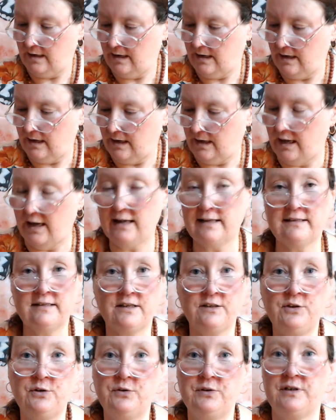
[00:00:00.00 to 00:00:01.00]
and a
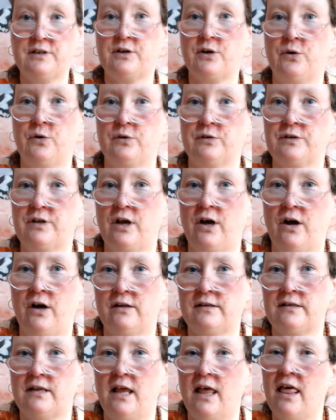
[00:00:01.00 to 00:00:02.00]
unicorn card.
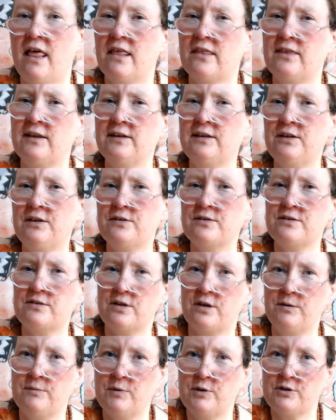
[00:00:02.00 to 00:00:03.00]
Thank you so
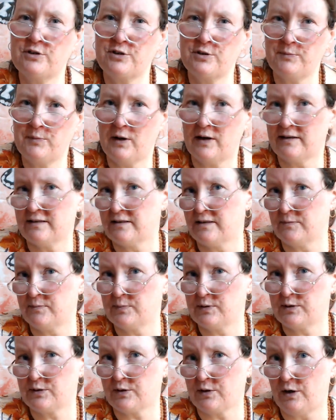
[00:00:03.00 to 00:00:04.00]
much to my
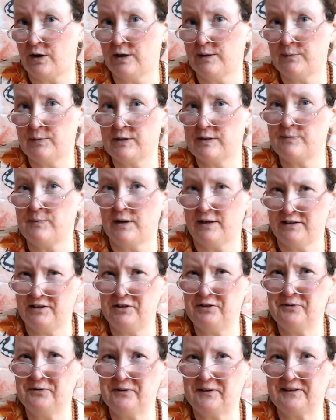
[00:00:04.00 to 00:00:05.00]
subscribers, my new
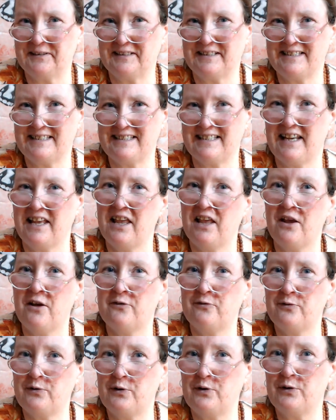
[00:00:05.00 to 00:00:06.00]
ones,
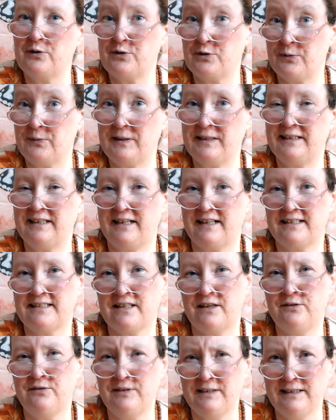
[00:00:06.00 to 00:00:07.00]
for doing that. I
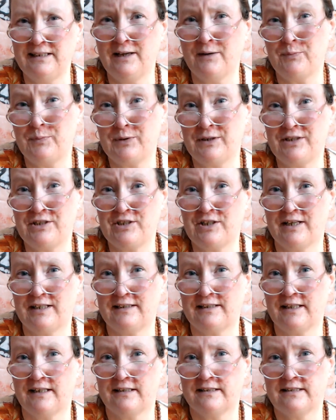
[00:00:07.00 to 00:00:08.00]
really appreciate
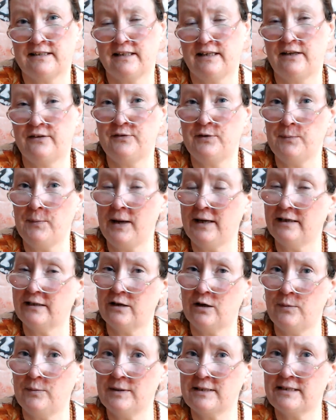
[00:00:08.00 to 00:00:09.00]
that. If you make
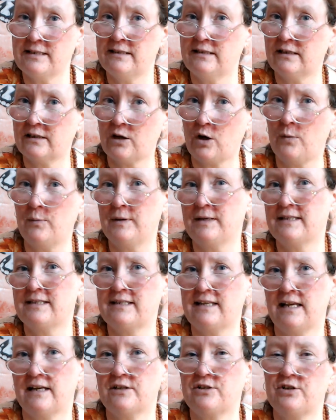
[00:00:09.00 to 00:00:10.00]
comments in the comment
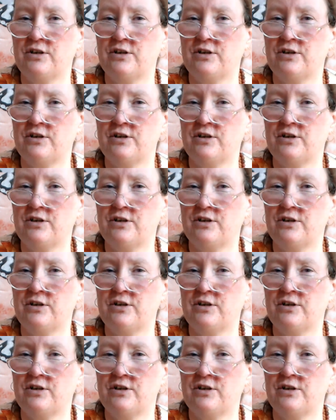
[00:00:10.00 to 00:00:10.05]
section